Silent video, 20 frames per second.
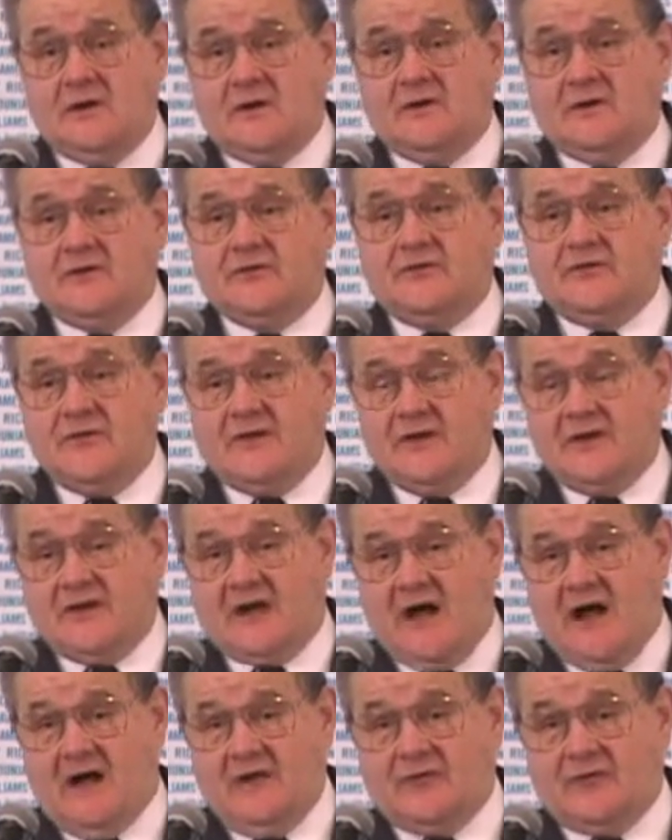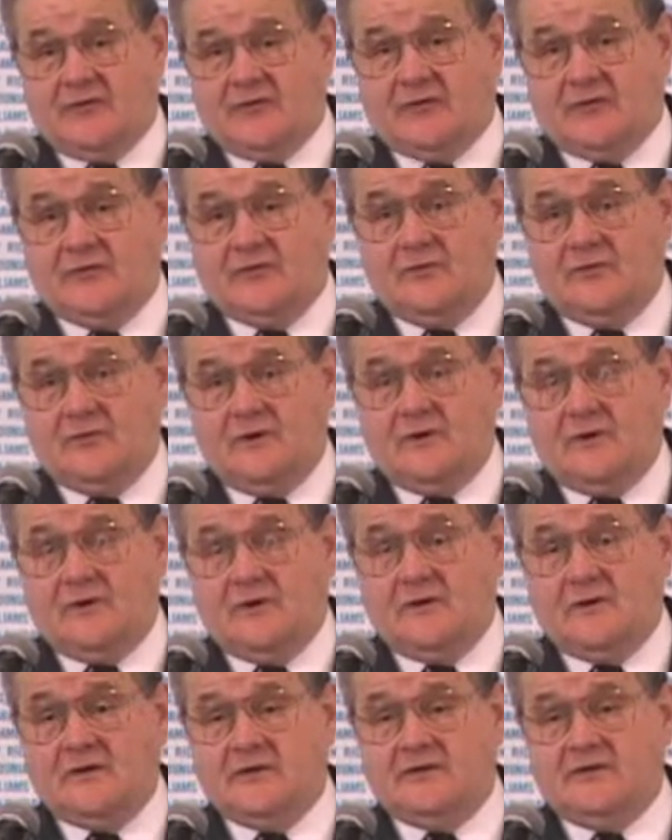in the city council,
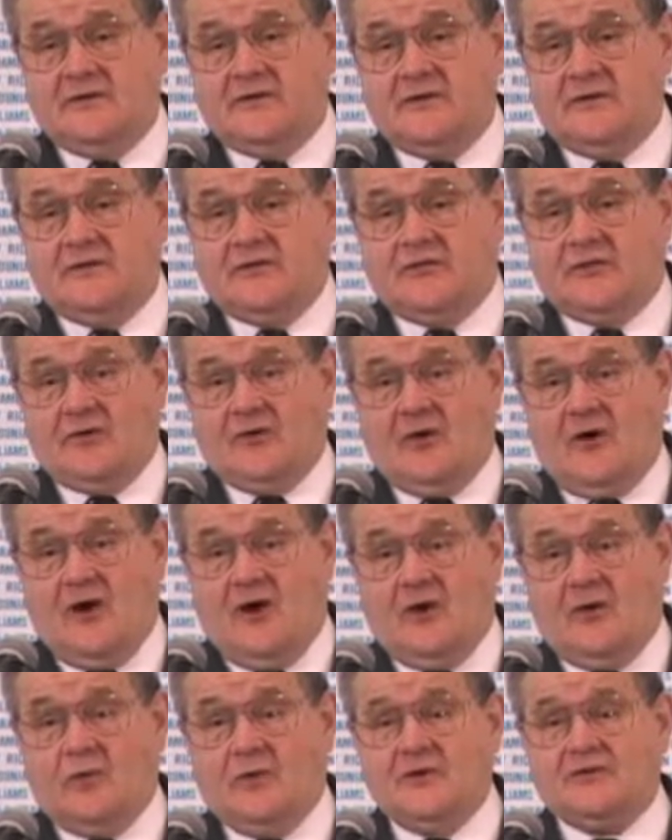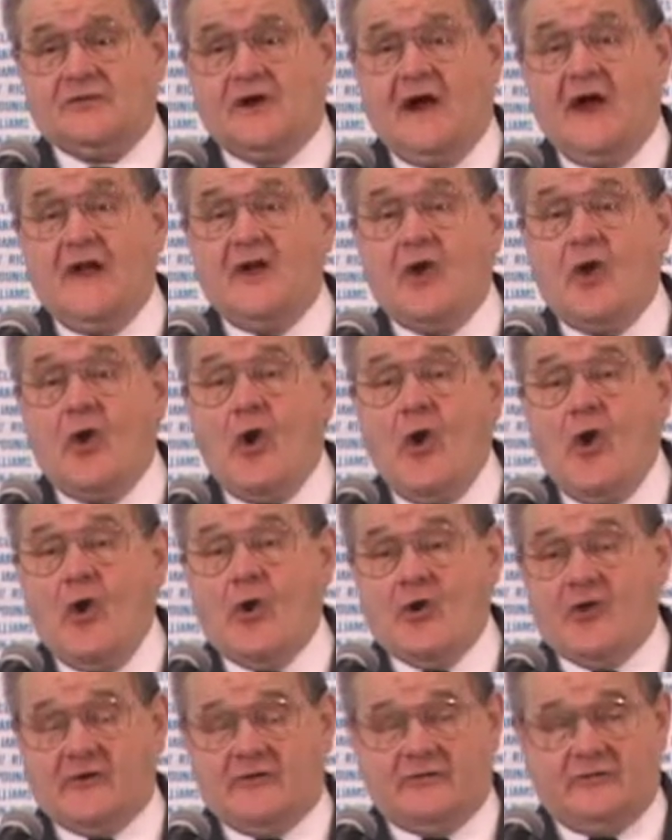in the city of Chicago, was
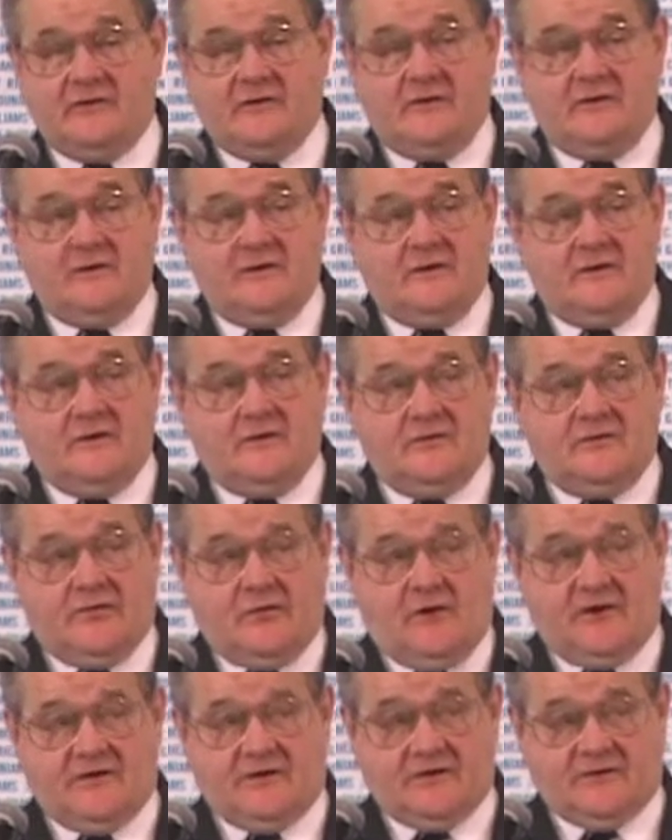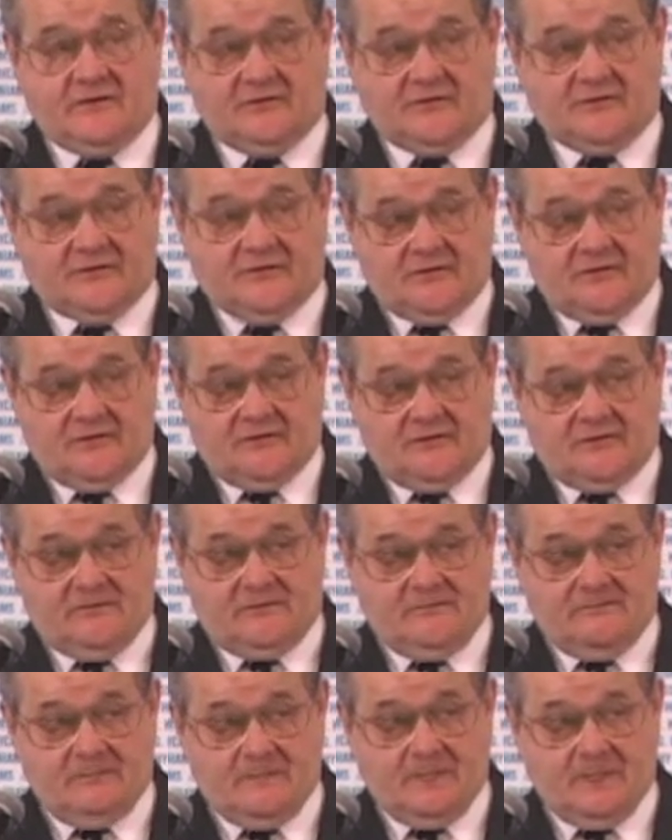unheard of 20 years ago.
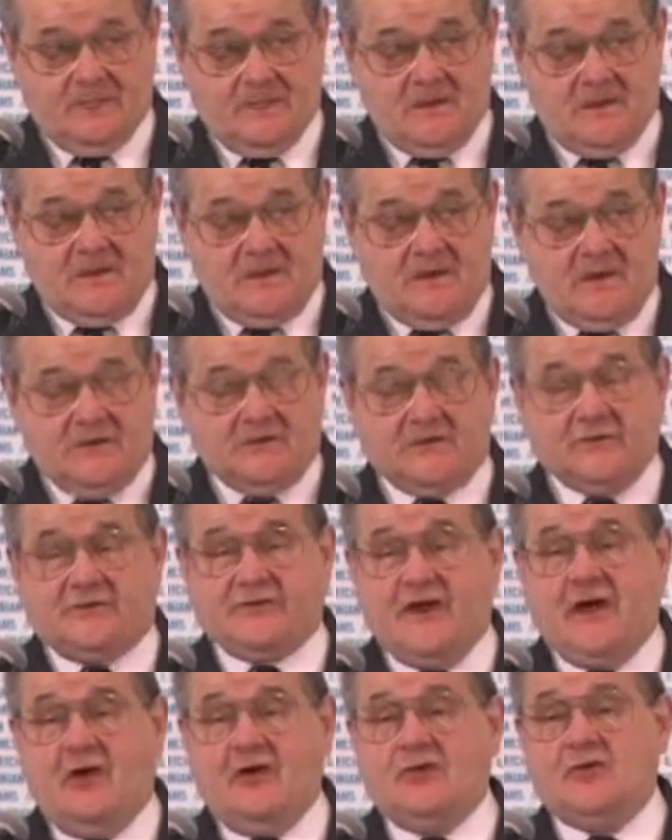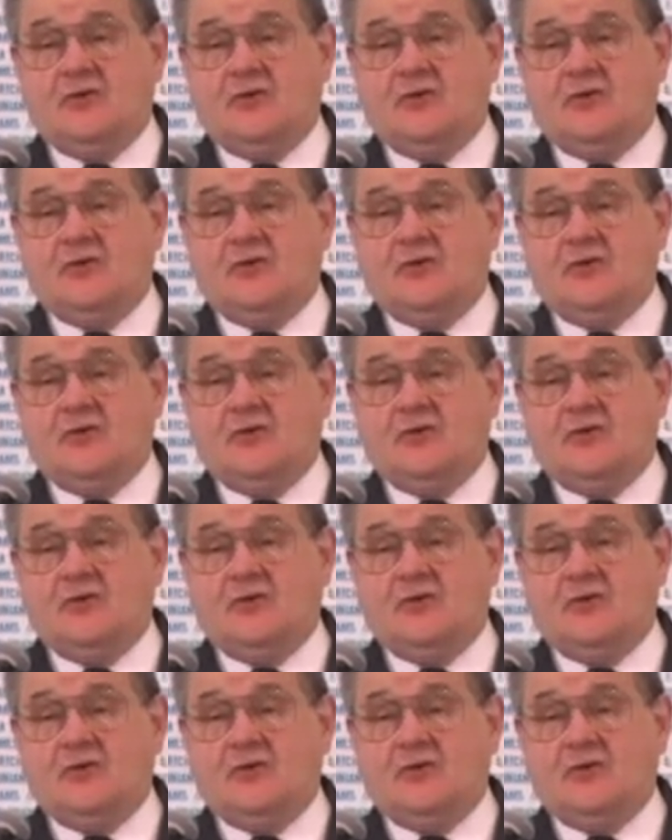To tell